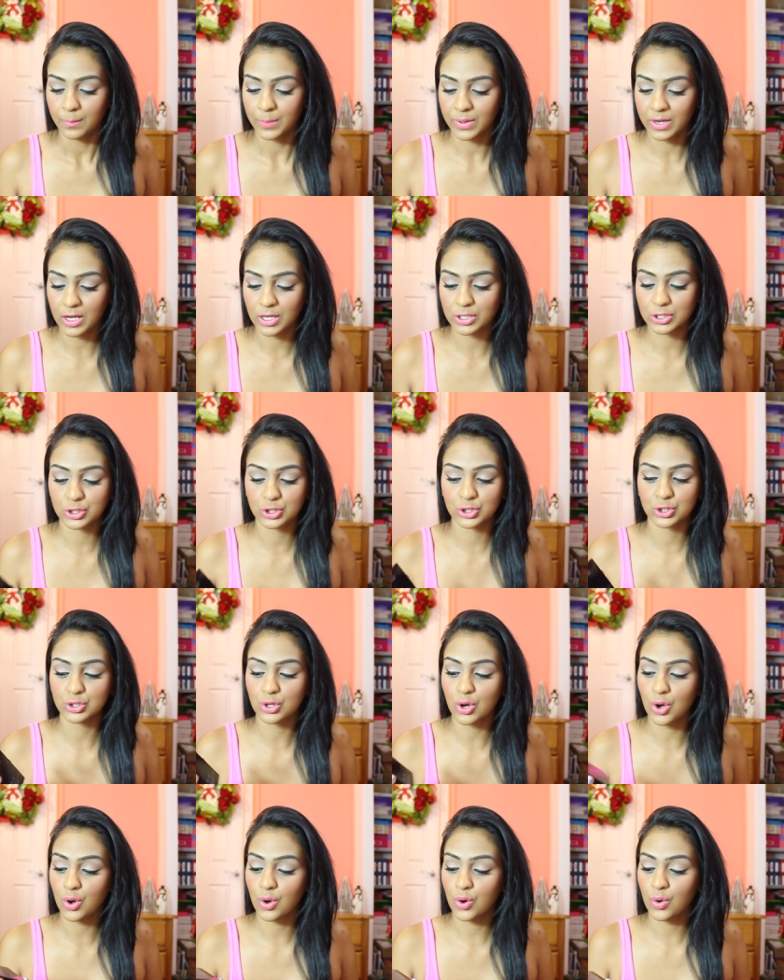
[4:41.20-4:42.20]
But it's
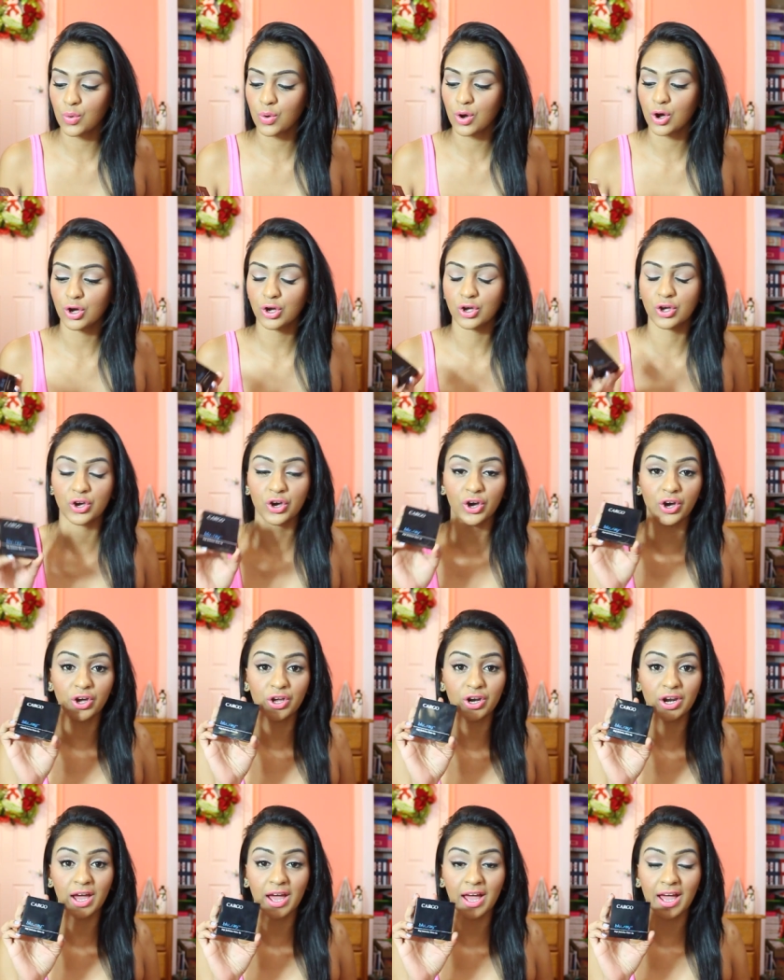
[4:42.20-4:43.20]
so good.